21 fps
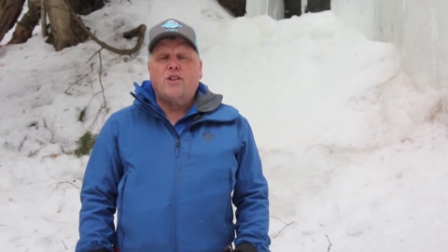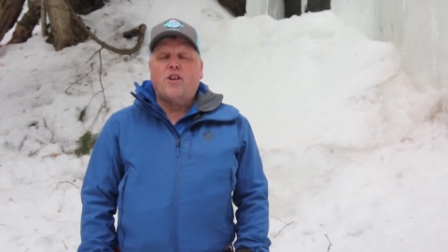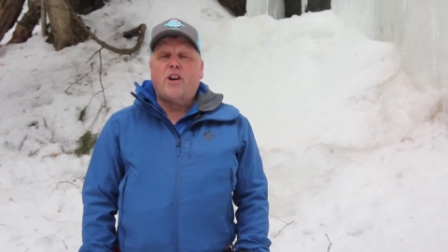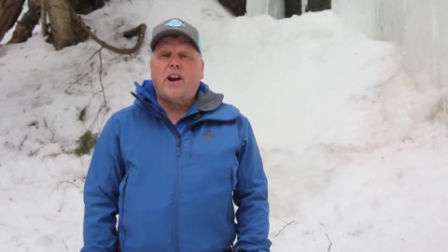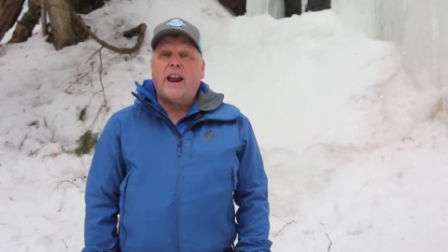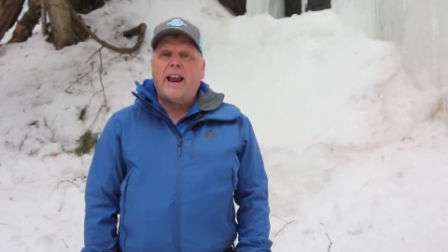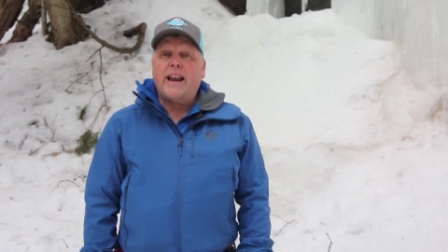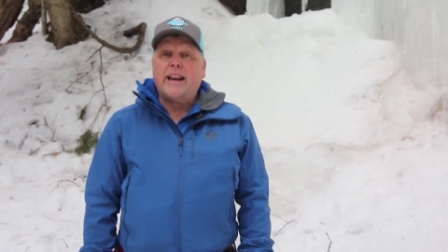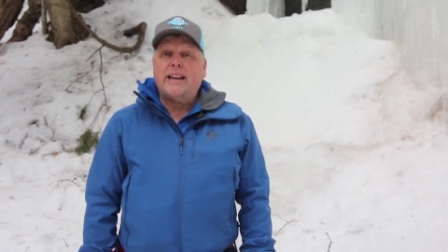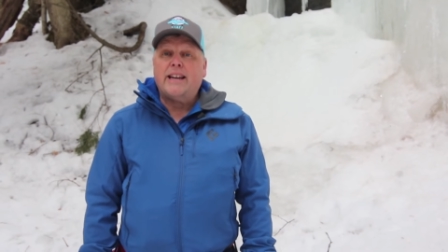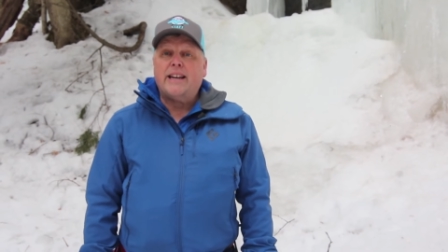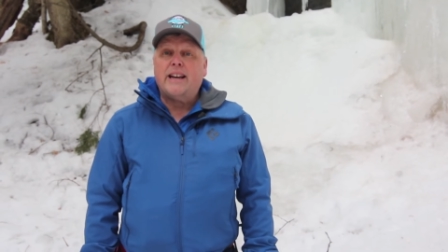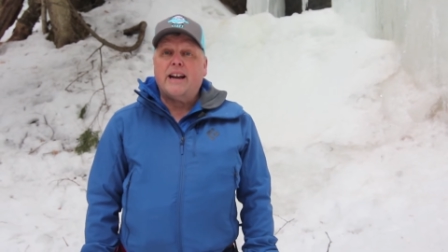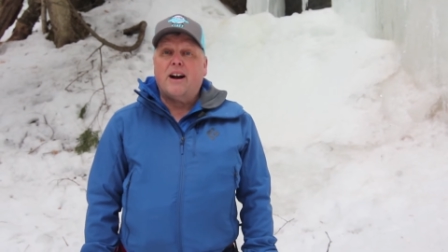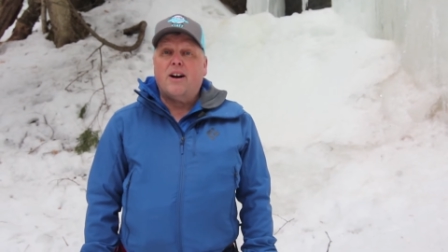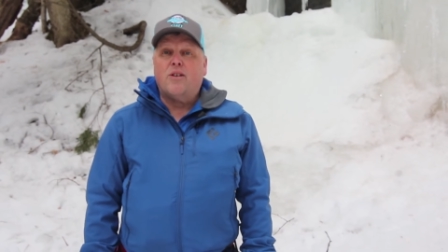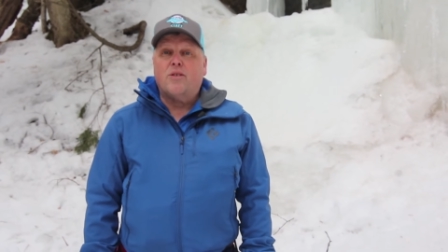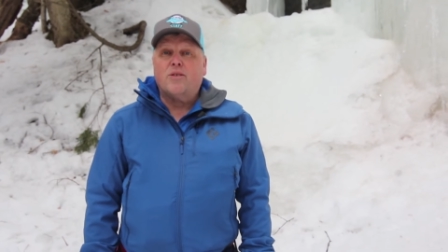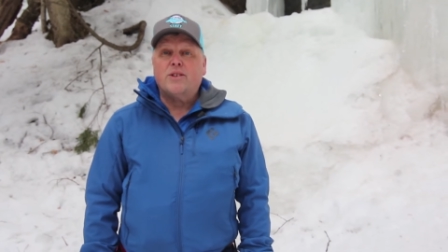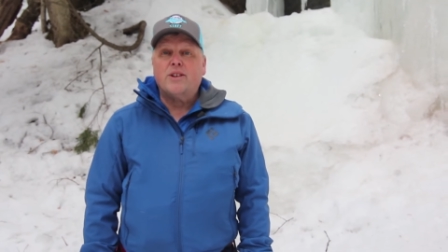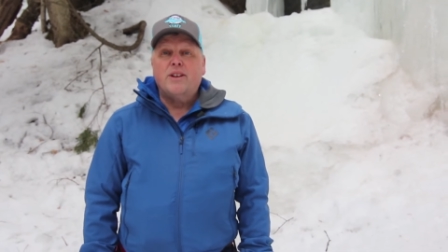or hanging
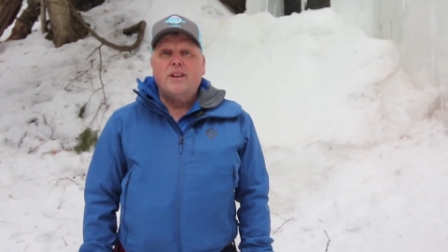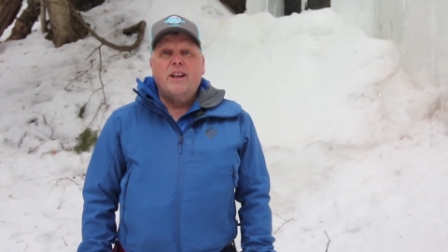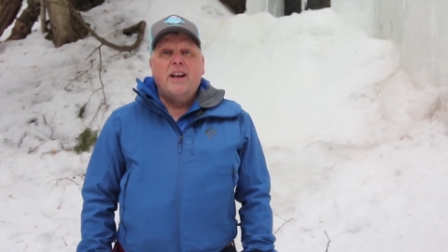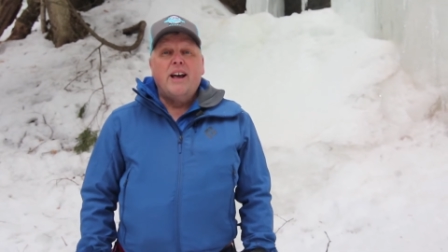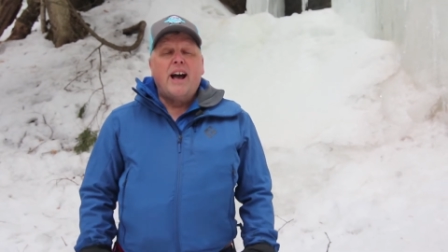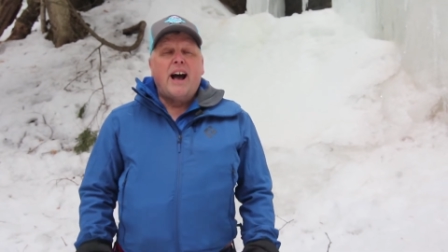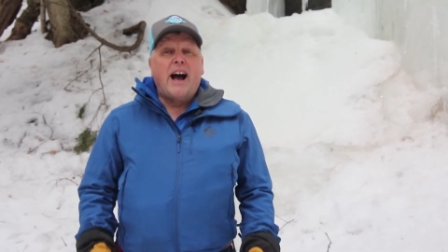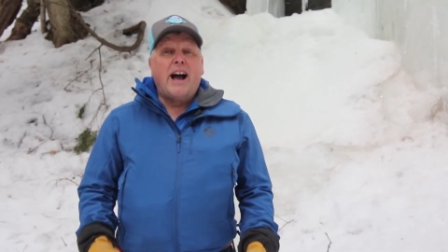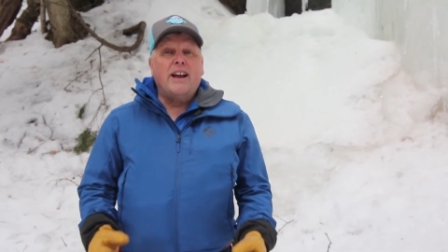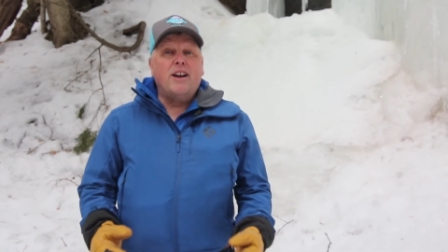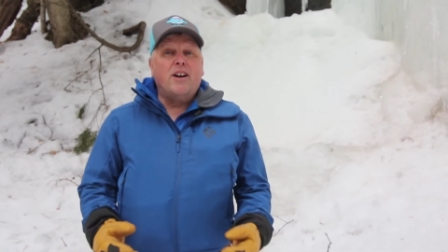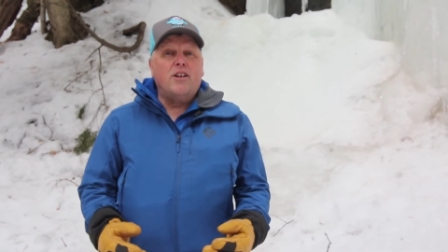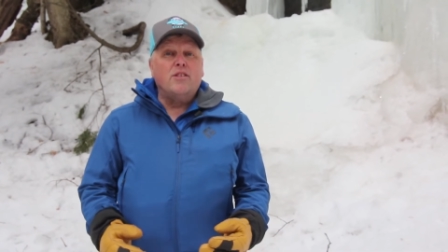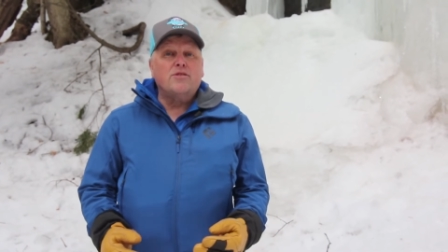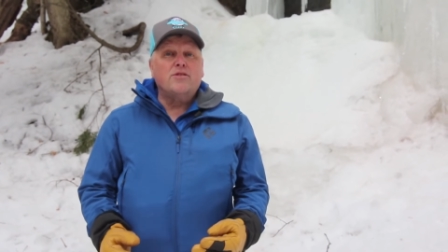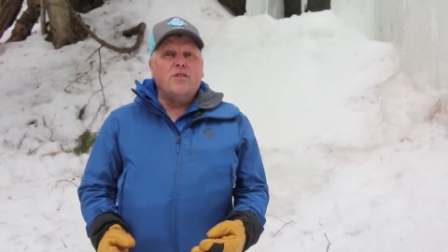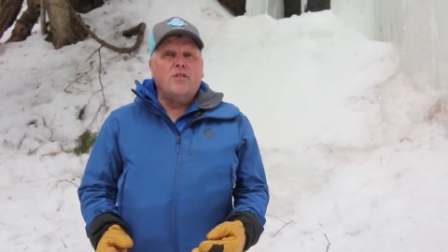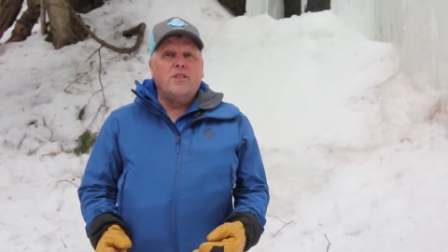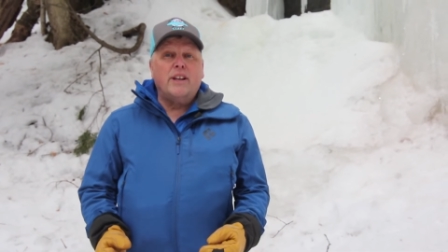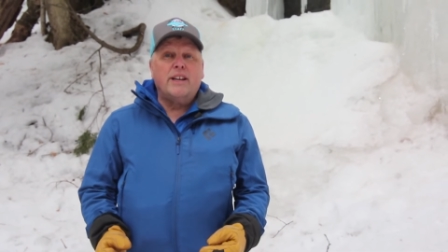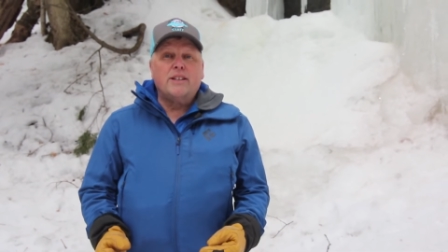out. I
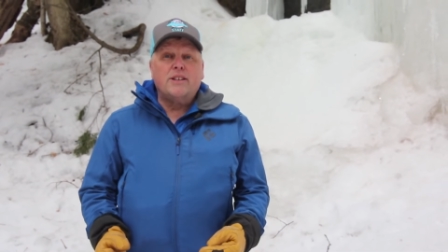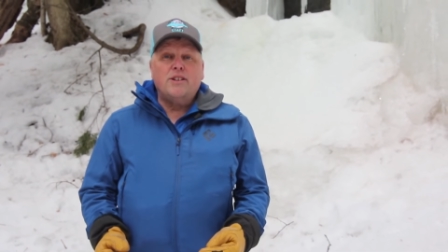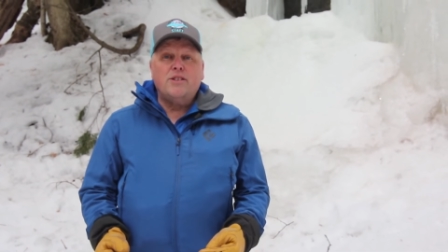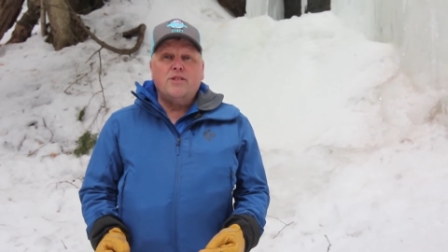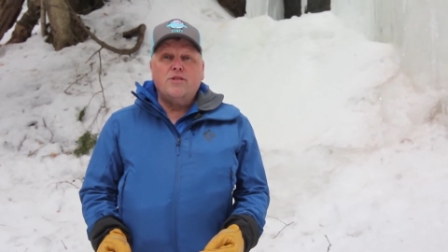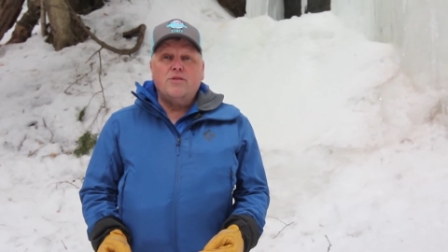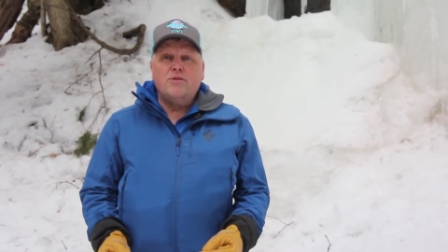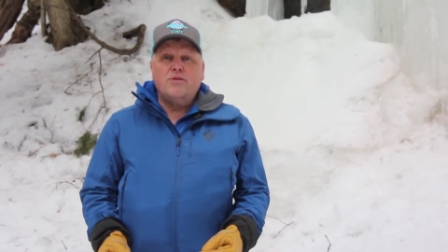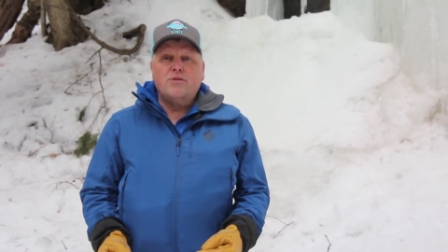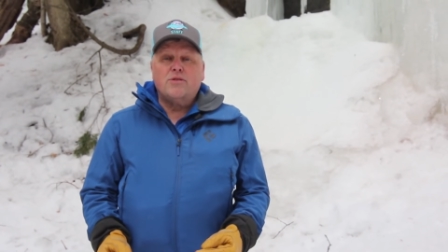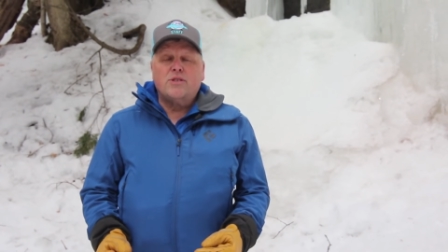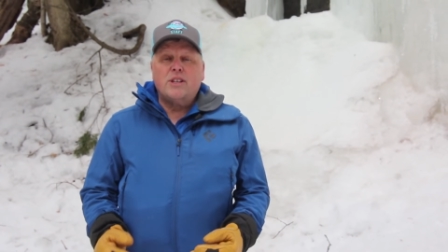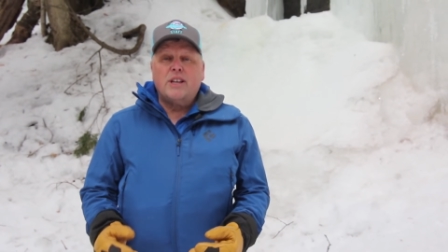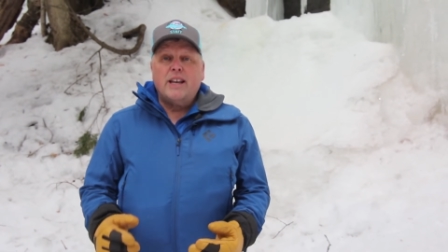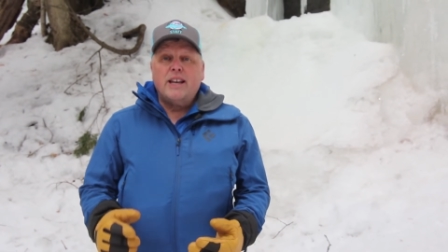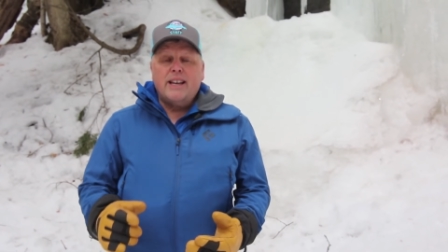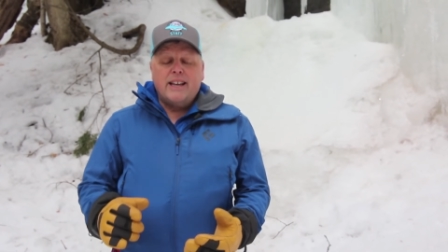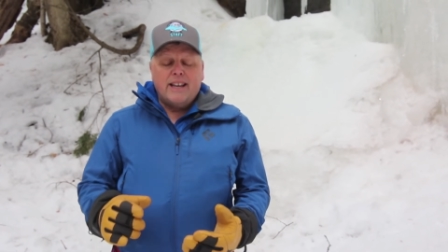also like to use